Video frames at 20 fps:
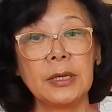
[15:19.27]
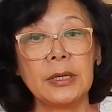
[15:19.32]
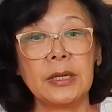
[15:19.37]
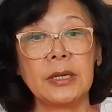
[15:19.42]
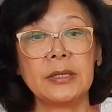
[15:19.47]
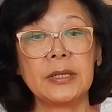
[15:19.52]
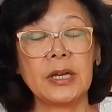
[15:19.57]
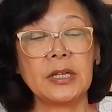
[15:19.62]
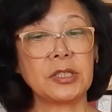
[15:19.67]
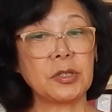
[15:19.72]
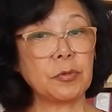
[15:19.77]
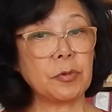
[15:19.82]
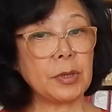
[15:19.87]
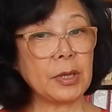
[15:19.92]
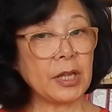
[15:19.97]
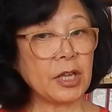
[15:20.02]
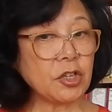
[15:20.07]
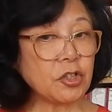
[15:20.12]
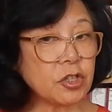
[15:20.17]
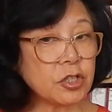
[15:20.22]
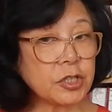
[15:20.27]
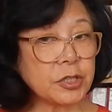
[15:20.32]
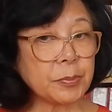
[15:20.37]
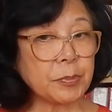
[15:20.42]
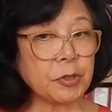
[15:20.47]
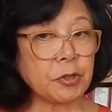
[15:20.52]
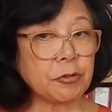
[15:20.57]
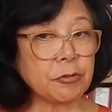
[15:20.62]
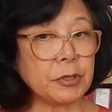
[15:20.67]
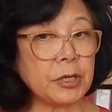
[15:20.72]
and there's a relationship
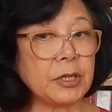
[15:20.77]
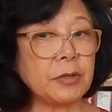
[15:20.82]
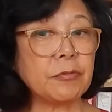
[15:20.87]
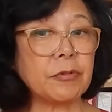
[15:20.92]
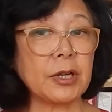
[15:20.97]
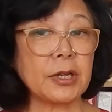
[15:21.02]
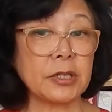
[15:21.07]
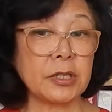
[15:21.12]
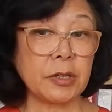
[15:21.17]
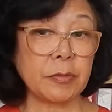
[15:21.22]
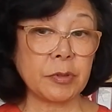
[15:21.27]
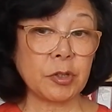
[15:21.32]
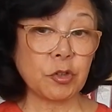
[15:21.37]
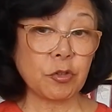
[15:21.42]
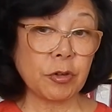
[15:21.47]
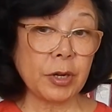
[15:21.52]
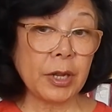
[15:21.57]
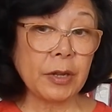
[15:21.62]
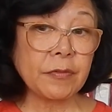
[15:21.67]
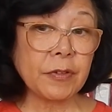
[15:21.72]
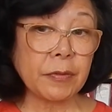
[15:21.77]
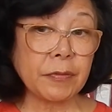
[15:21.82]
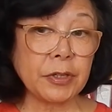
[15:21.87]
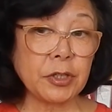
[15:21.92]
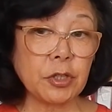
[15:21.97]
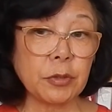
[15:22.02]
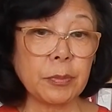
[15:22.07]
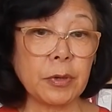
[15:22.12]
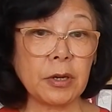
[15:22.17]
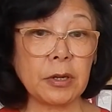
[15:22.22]
between relative strength of
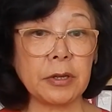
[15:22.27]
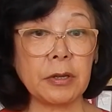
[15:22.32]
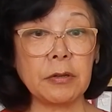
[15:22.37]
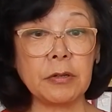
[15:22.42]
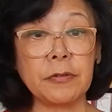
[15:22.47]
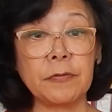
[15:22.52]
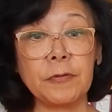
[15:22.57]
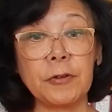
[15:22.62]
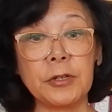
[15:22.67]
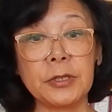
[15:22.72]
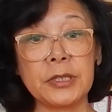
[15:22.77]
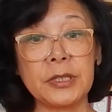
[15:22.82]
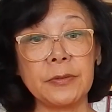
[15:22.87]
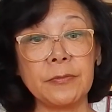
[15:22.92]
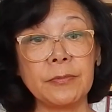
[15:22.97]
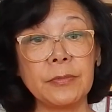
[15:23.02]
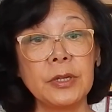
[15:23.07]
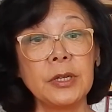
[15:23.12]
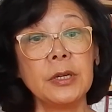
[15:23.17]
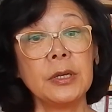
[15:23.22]
intermolecular force and